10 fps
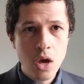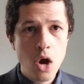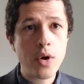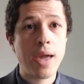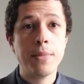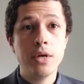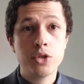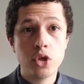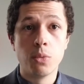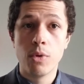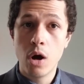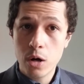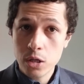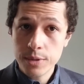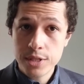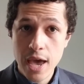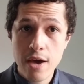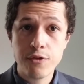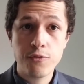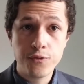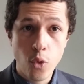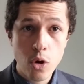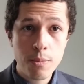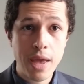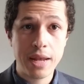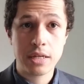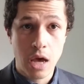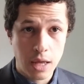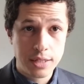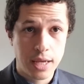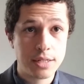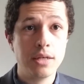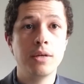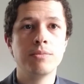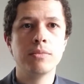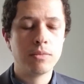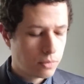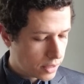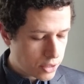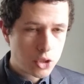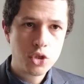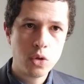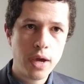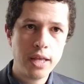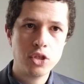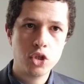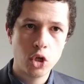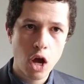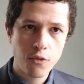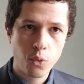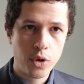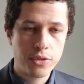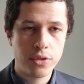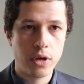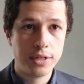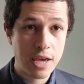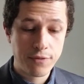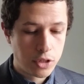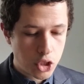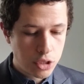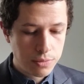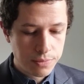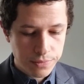Okay, so arguments have form and content. Let's just go ahead and start off with a definition.